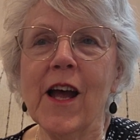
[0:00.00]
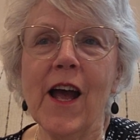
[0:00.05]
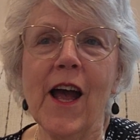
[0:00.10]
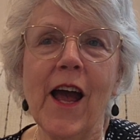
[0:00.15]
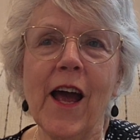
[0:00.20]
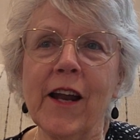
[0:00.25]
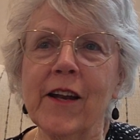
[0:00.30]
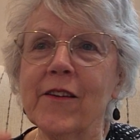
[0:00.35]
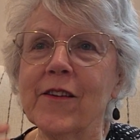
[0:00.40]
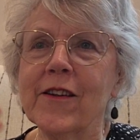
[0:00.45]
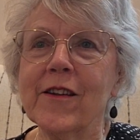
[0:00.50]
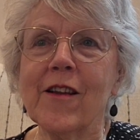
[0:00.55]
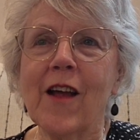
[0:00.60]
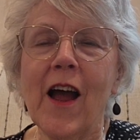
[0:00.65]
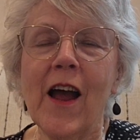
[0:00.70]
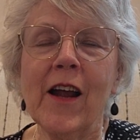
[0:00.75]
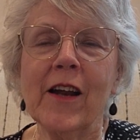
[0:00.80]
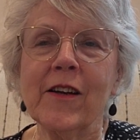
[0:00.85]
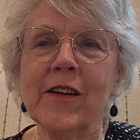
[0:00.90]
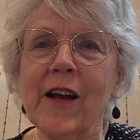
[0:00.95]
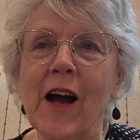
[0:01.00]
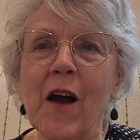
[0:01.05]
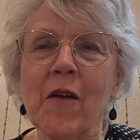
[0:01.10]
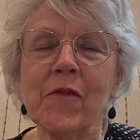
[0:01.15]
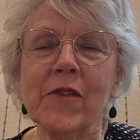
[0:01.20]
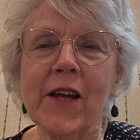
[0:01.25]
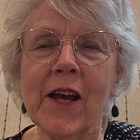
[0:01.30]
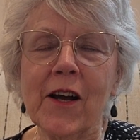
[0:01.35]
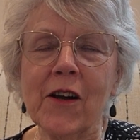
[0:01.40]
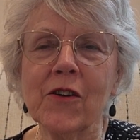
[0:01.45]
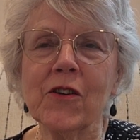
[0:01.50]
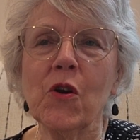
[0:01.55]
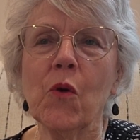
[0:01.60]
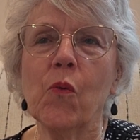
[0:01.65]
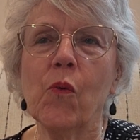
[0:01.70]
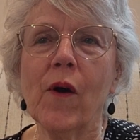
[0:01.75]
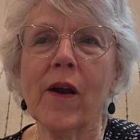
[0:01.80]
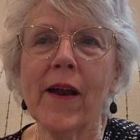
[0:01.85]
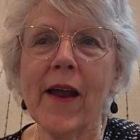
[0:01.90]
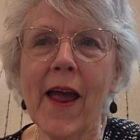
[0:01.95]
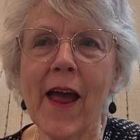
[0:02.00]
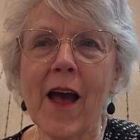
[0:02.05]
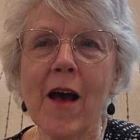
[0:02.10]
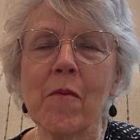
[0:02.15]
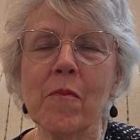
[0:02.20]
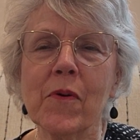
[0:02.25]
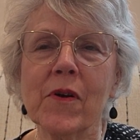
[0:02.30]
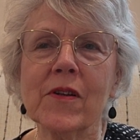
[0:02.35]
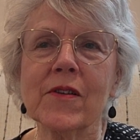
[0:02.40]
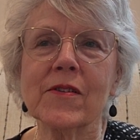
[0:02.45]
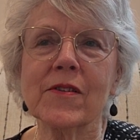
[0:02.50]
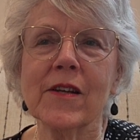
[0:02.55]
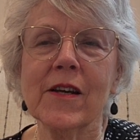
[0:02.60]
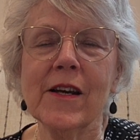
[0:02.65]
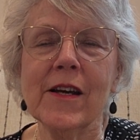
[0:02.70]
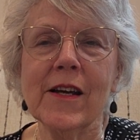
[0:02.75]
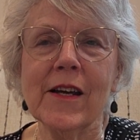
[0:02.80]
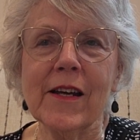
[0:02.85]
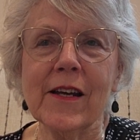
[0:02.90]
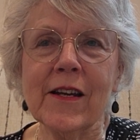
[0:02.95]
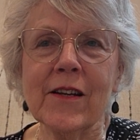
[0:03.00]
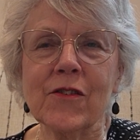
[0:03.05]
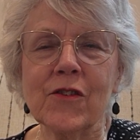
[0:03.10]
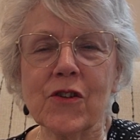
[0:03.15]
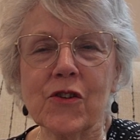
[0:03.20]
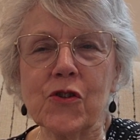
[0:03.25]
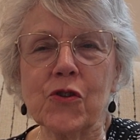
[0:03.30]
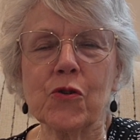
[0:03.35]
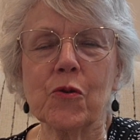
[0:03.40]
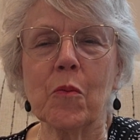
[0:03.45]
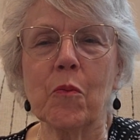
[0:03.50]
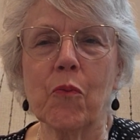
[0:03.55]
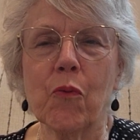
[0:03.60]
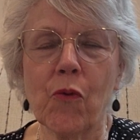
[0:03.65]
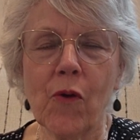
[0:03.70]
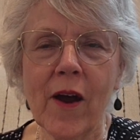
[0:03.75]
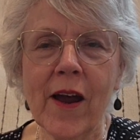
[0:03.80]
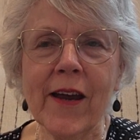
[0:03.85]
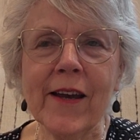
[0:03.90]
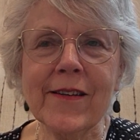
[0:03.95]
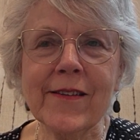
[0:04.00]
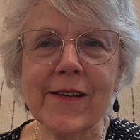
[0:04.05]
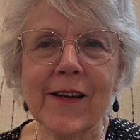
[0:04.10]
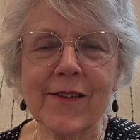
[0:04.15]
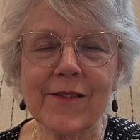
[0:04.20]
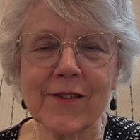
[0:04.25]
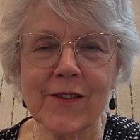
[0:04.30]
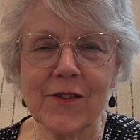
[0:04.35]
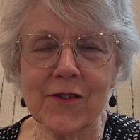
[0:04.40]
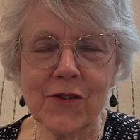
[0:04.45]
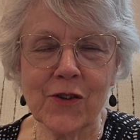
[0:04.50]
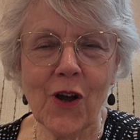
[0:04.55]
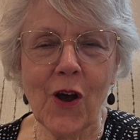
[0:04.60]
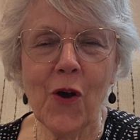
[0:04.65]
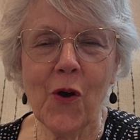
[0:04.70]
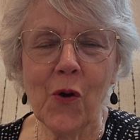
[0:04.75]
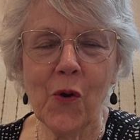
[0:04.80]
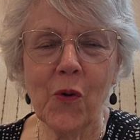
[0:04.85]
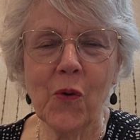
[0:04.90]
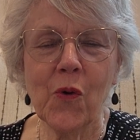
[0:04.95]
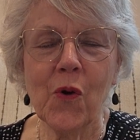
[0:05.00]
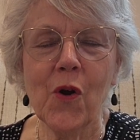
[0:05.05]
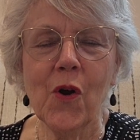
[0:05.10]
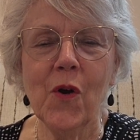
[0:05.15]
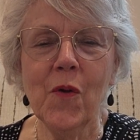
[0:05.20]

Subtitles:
And I'm telling you, what happens is that your brain doesn't know